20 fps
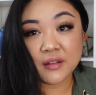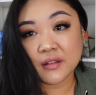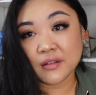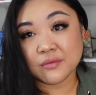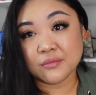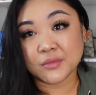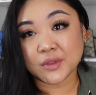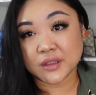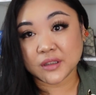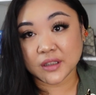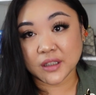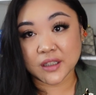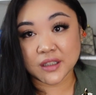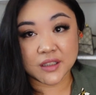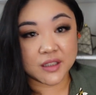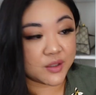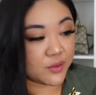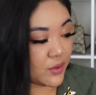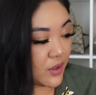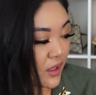Millie
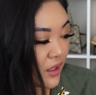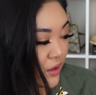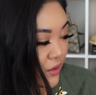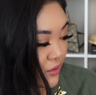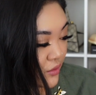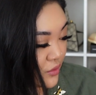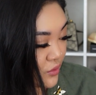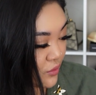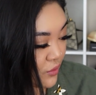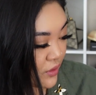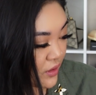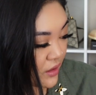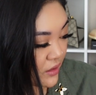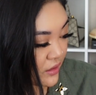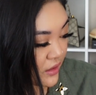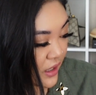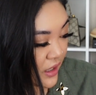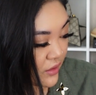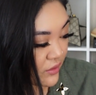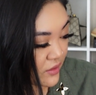is squeaking her toy on
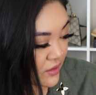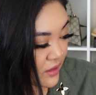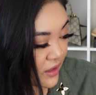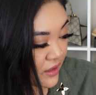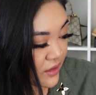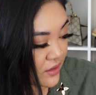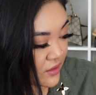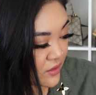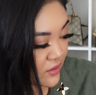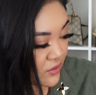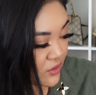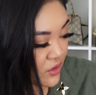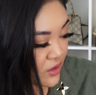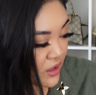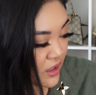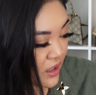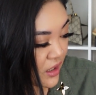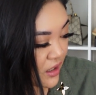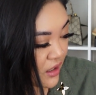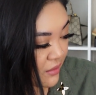the outside so she
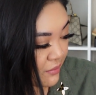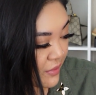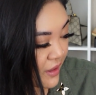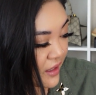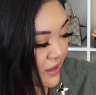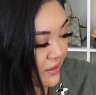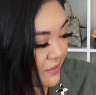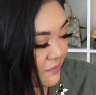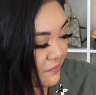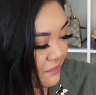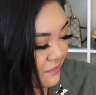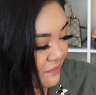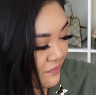can come in.